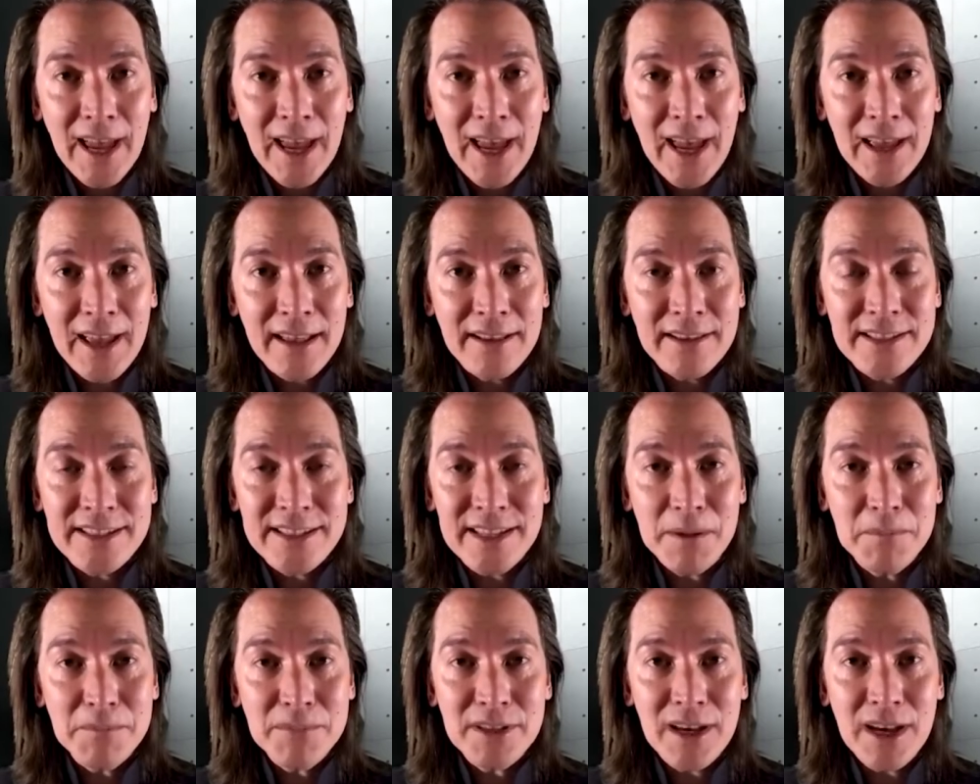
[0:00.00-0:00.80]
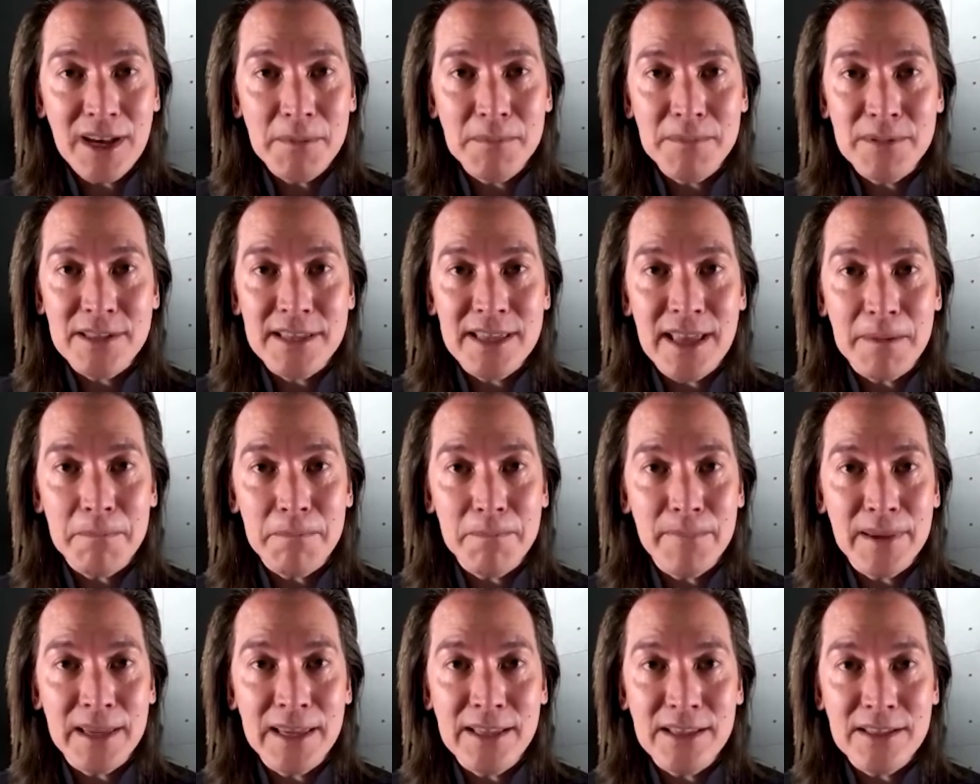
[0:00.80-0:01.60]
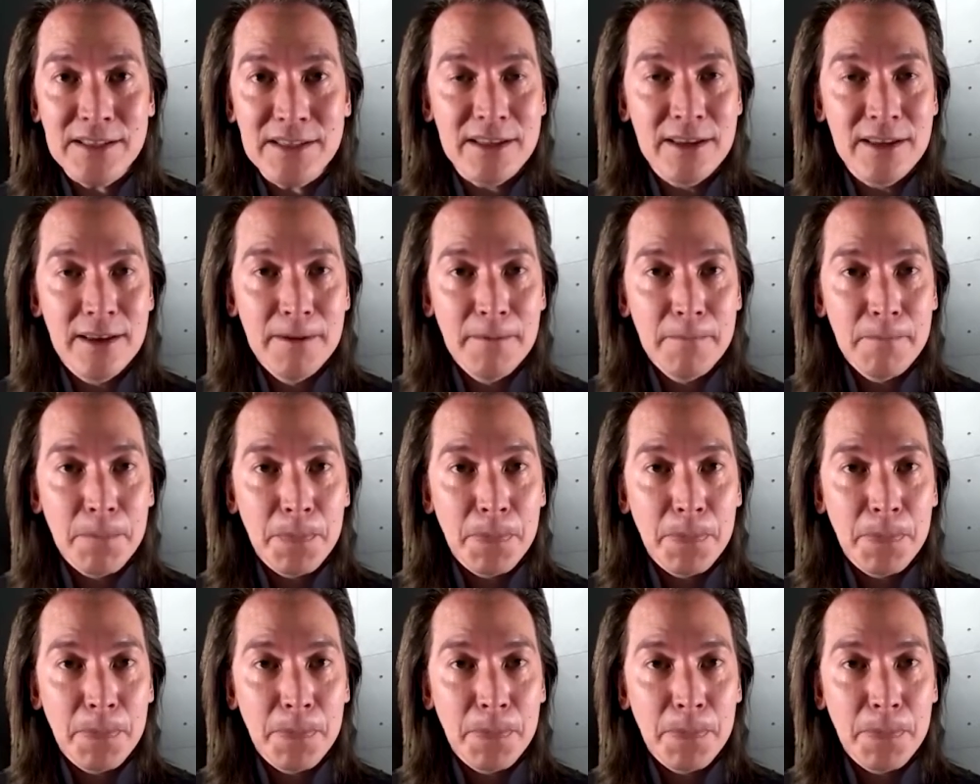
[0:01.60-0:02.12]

And sometimes that means